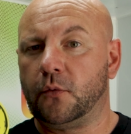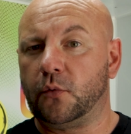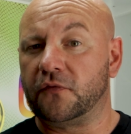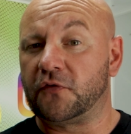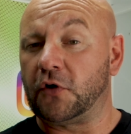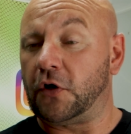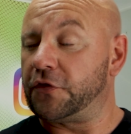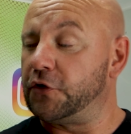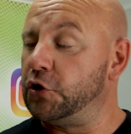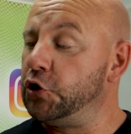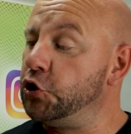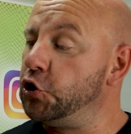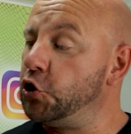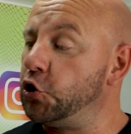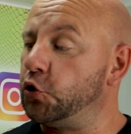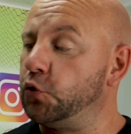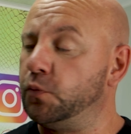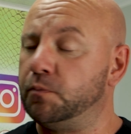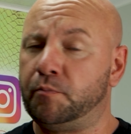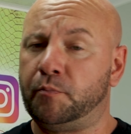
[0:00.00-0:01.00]
we've got the
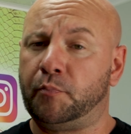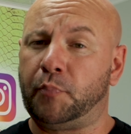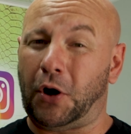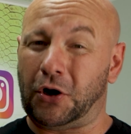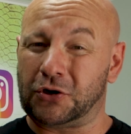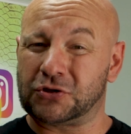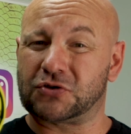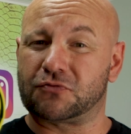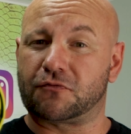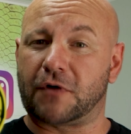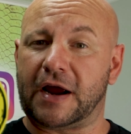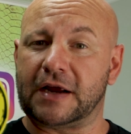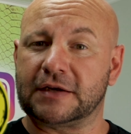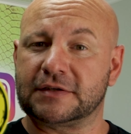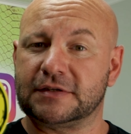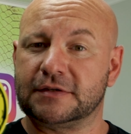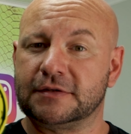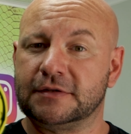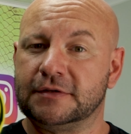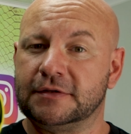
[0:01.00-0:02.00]
new Boss
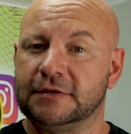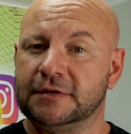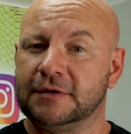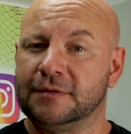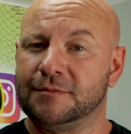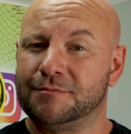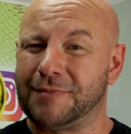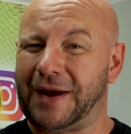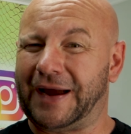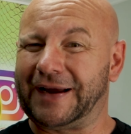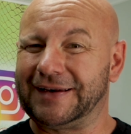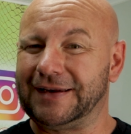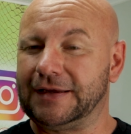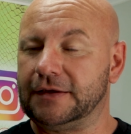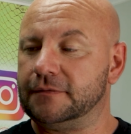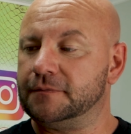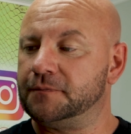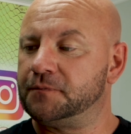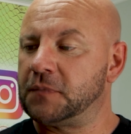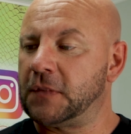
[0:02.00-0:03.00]
Rat
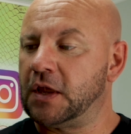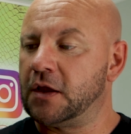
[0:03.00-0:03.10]
magnet.